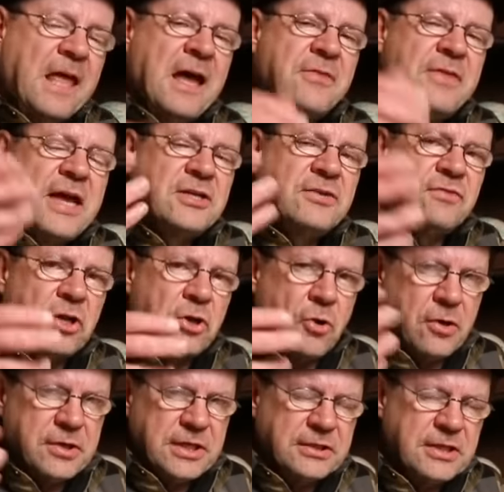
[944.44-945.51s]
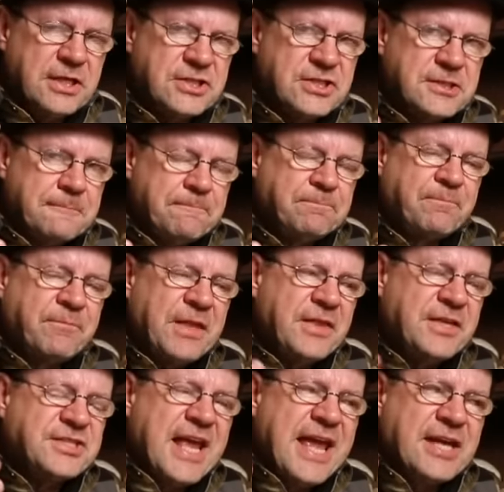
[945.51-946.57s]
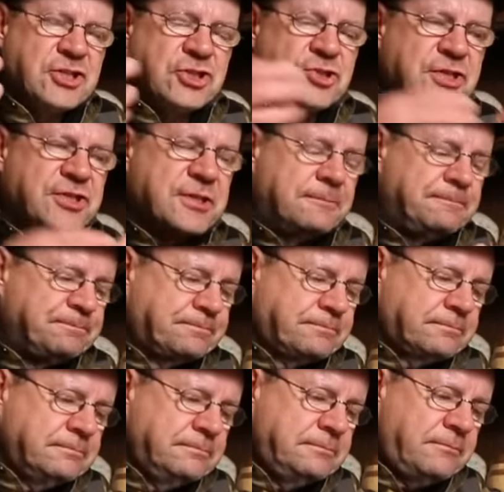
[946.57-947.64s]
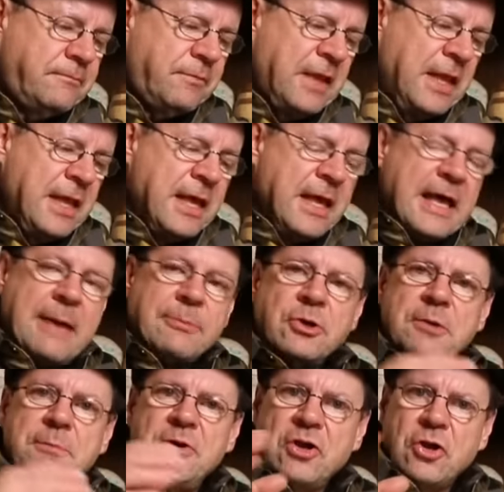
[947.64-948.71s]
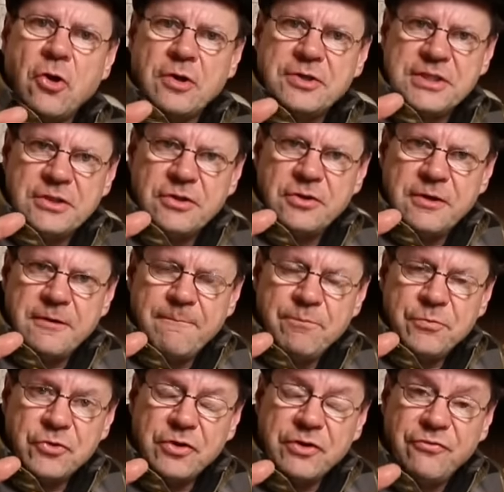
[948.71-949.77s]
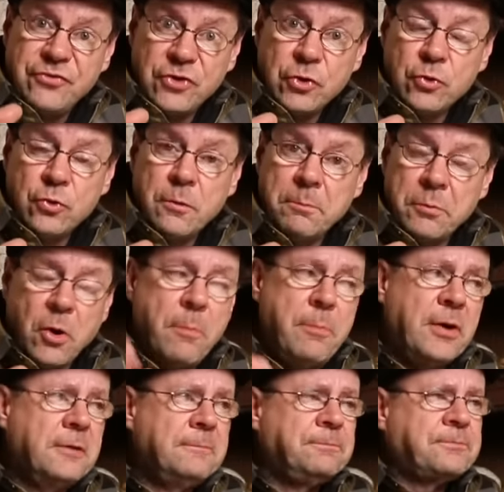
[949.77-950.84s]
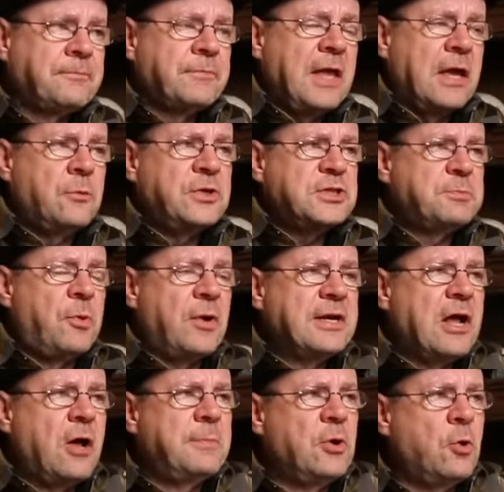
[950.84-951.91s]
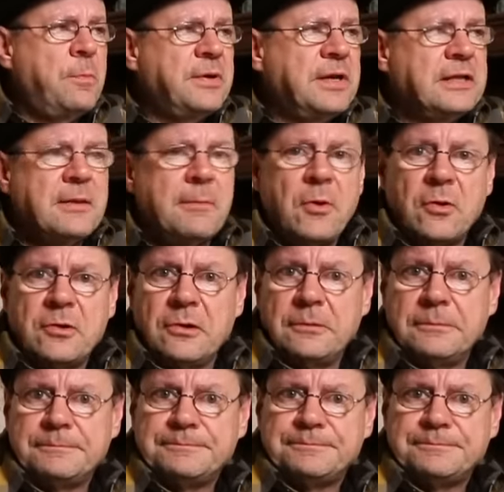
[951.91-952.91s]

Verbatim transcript: At the end of recording this, this extras I'm going to be recording the, re the review proper, at which point I'll be opening the bottle.